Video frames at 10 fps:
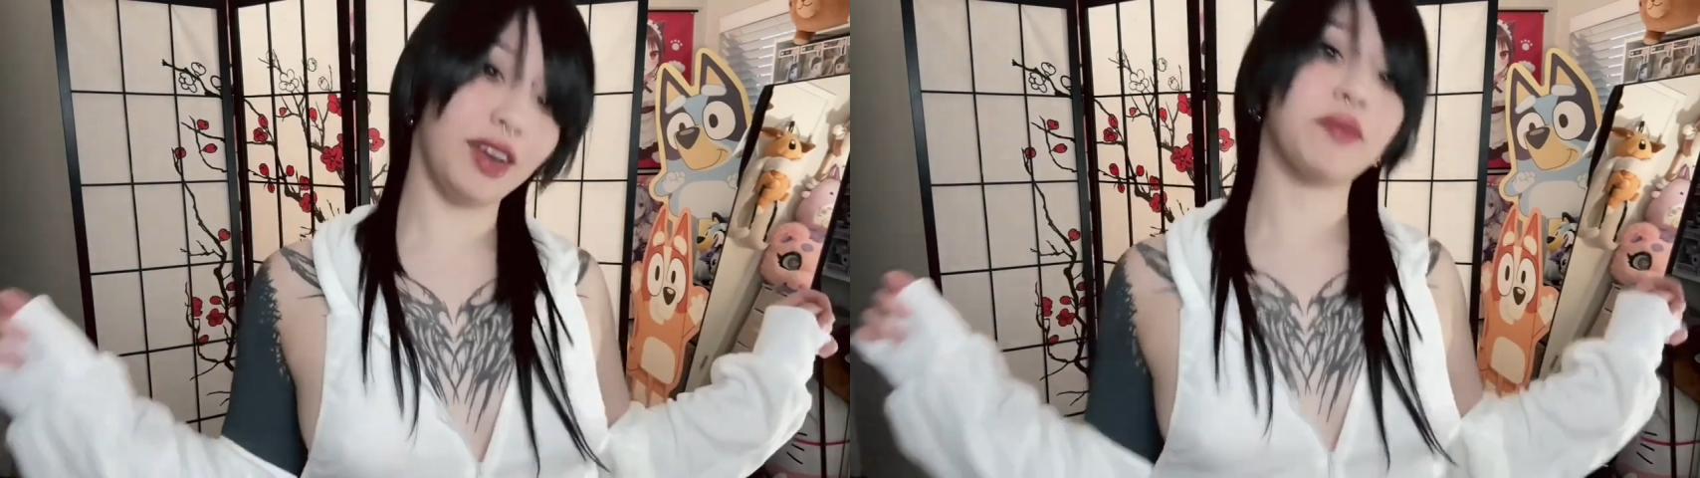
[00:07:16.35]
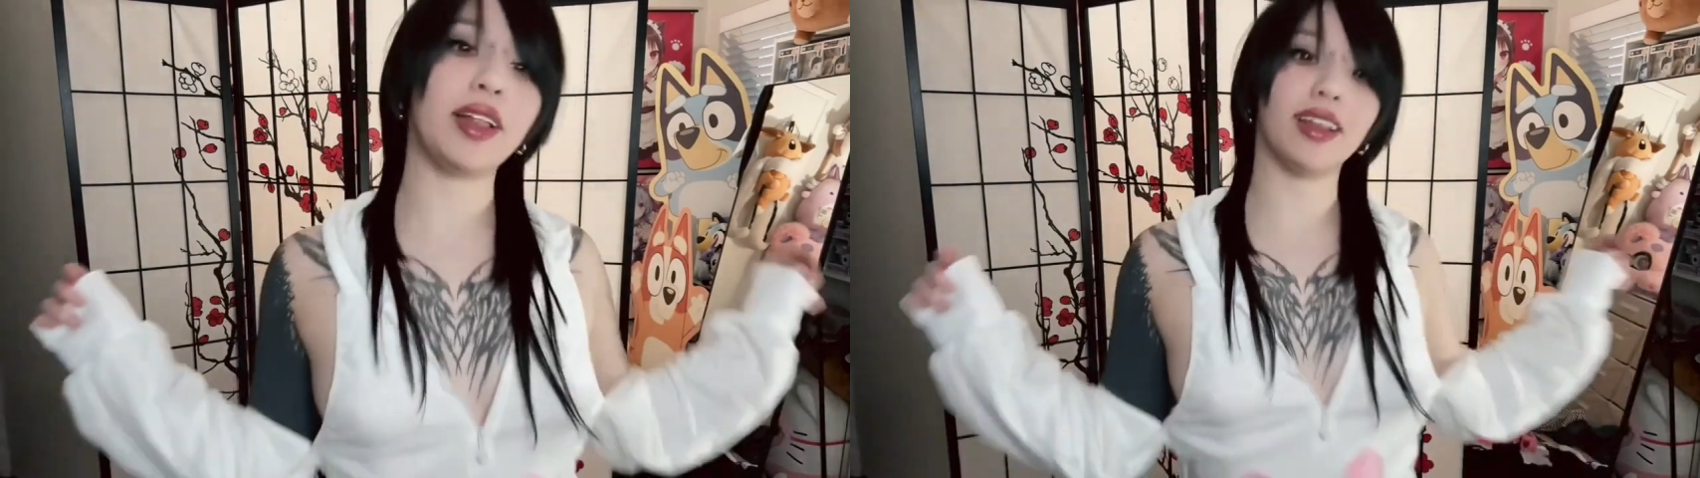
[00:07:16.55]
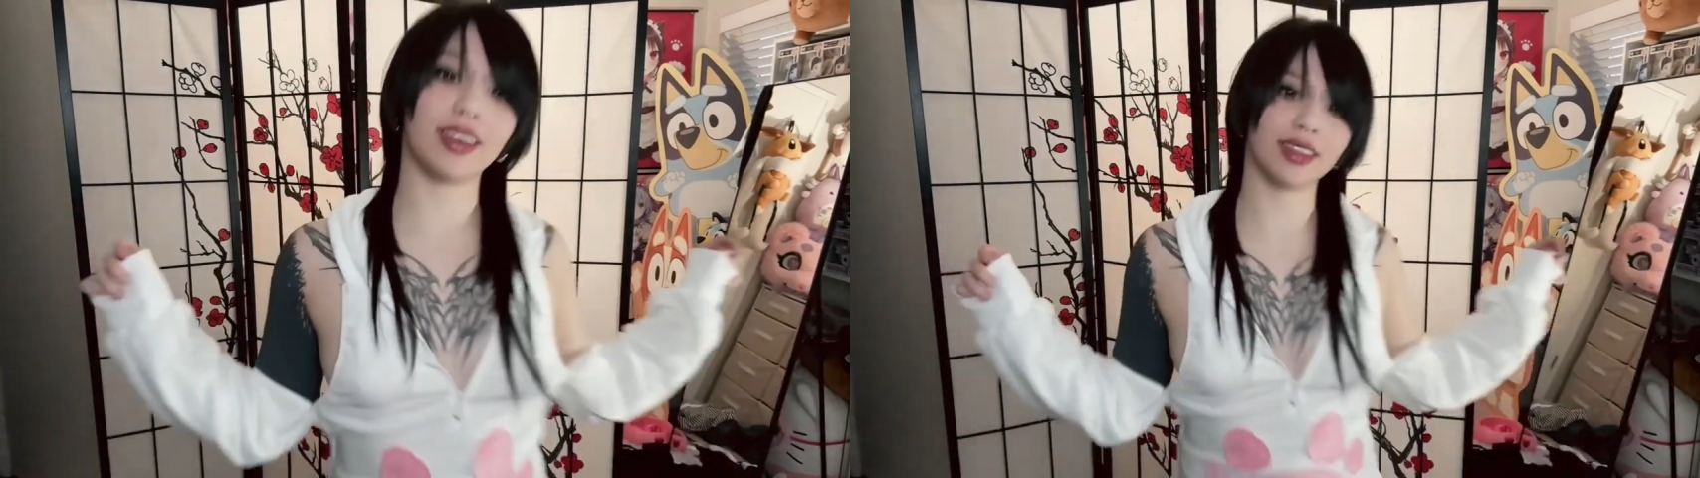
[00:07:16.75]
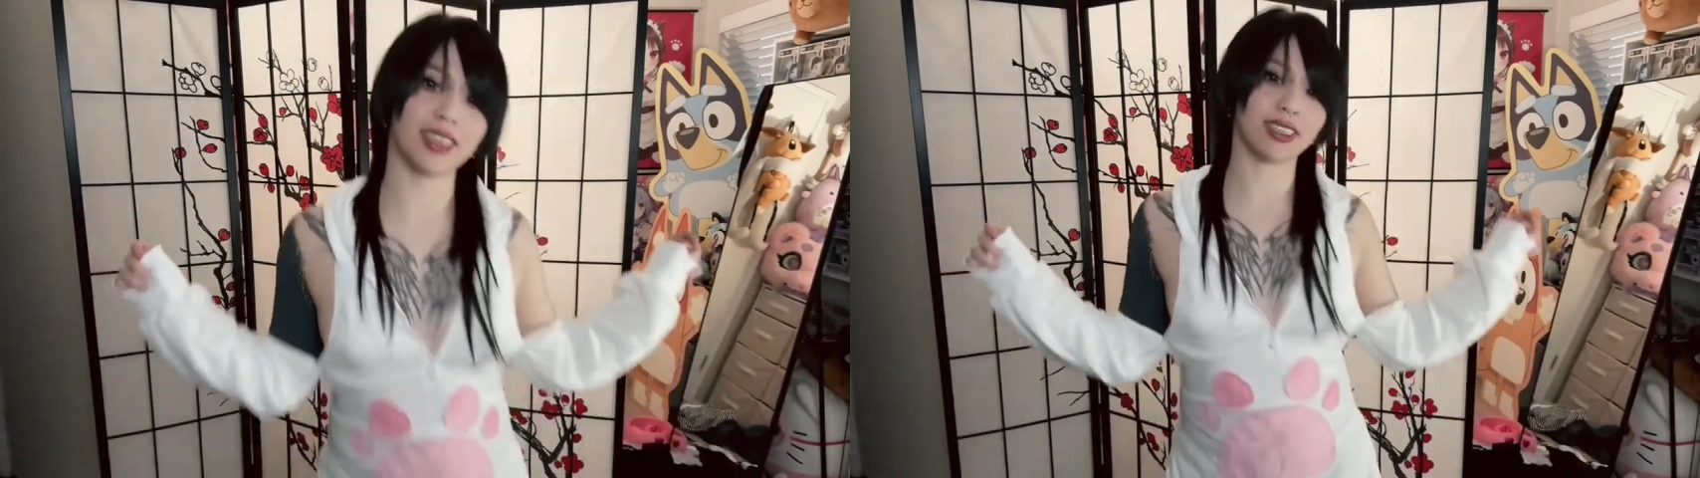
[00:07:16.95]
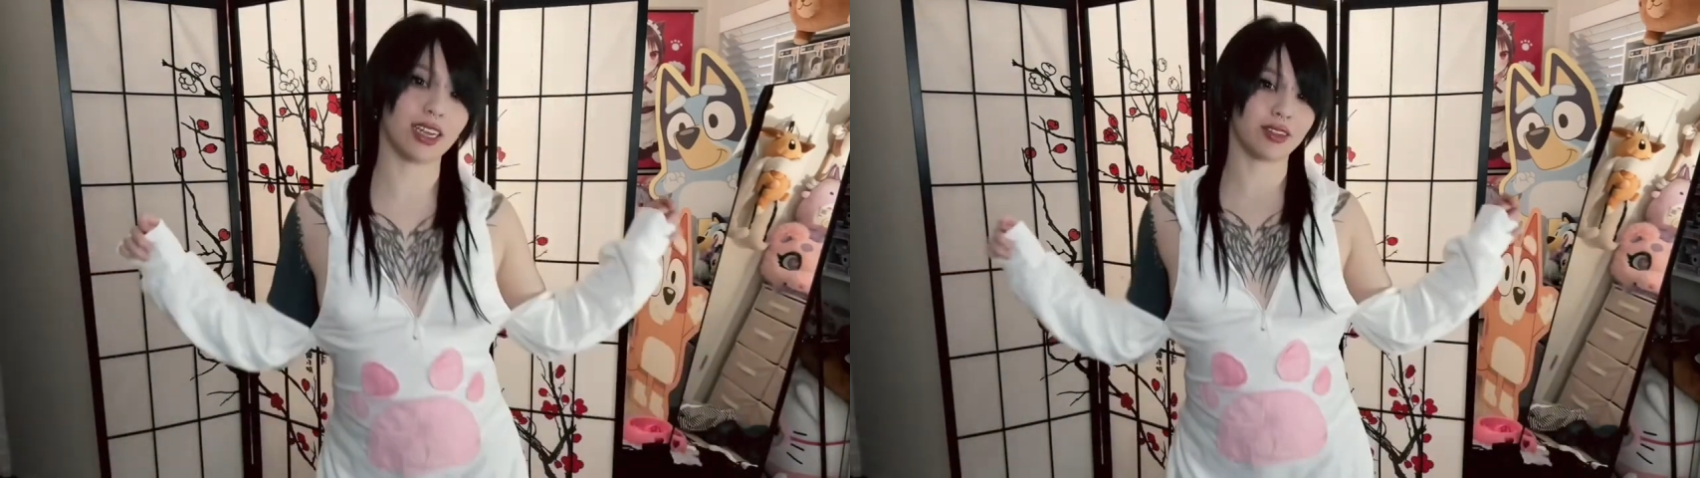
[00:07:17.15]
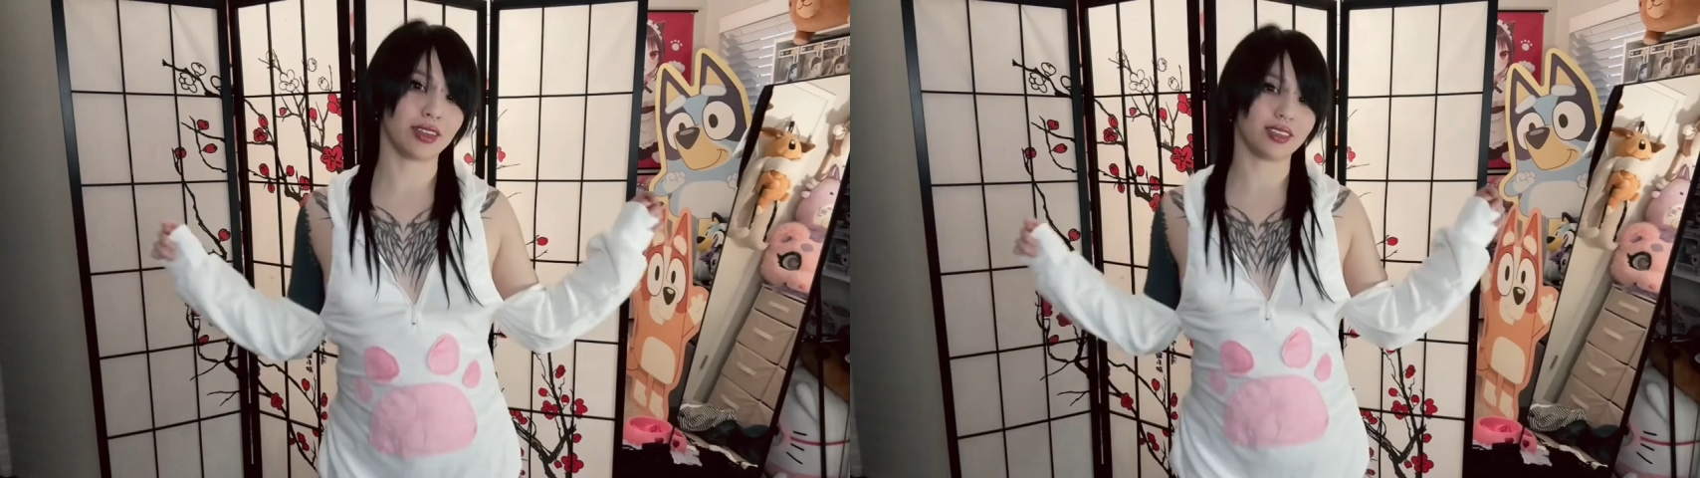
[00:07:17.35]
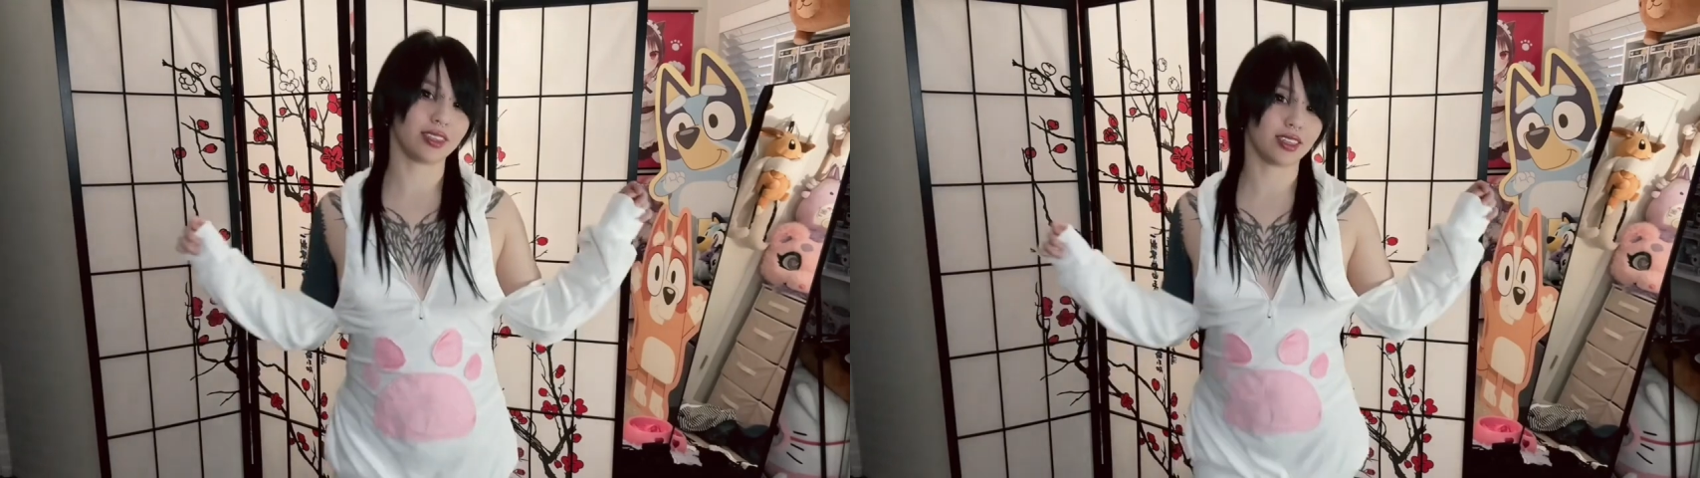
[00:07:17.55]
But like this, now this